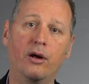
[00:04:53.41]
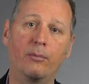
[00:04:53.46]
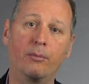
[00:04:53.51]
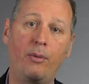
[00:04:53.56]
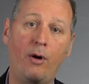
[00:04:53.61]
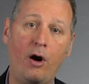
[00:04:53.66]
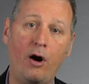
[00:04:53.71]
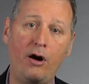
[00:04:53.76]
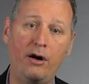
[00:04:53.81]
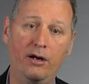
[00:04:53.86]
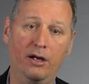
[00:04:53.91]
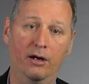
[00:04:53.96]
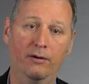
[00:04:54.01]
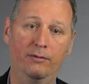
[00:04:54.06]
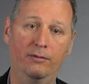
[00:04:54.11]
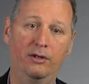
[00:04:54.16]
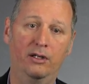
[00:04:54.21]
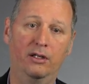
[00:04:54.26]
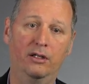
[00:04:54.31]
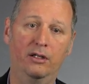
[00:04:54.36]
part
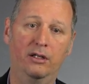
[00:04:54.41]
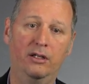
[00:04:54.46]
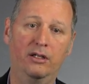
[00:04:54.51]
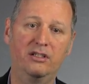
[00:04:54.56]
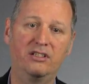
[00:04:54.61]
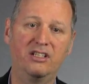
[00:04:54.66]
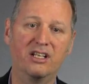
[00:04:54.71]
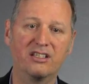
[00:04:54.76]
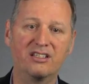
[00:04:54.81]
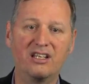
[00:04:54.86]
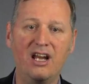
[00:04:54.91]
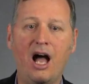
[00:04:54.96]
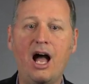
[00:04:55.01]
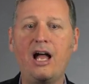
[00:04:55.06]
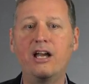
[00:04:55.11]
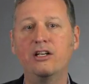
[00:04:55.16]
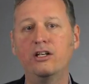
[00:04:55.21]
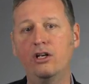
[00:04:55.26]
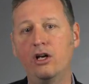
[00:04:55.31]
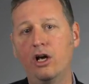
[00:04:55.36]
of, does
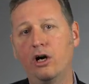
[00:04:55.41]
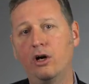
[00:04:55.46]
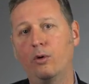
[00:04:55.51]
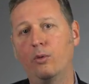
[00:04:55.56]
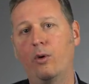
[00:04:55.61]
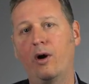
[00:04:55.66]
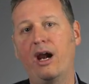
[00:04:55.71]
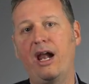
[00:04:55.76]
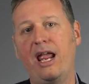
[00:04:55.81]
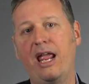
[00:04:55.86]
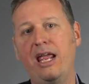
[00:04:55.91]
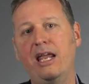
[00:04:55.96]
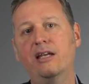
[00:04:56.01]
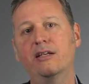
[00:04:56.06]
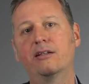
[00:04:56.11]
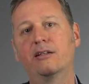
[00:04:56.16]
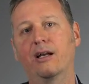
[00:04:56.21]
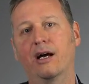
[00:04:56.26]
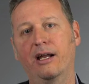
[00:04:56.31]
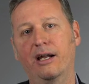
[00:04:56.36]
not know where
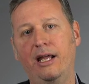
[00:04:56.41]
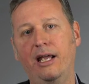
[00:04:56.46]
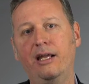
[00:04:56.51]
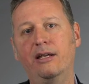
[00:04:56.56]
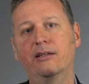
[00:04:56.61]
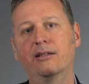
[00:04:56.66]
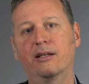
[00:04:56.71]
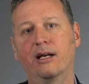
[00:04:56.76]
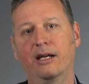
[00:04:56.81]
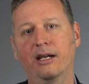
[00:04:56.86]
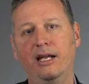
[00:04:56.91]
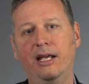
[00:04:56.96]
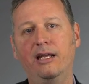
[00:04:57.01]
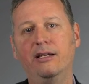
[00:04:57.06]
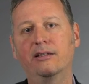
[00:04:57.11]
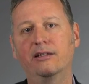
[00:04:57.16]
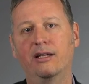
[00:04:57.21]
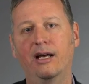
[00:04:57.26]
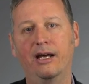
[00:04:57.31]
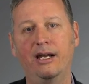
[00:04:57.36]

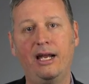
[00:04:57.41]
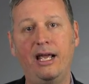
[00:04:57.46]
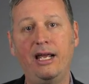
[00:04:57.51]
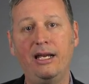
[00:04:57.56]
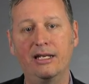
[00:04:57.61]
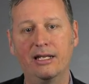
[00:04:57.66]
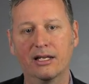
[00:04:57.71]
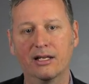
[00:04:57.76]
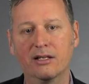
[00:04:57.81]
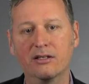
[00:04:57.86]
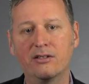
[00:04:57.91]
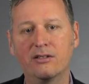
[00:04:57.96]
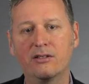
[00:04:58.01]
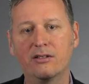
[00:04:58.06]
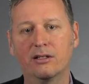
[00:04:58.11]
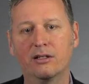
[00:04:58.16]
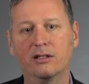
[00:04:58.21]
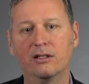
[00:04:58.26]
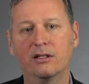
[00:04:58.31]
8.8.8.8 is,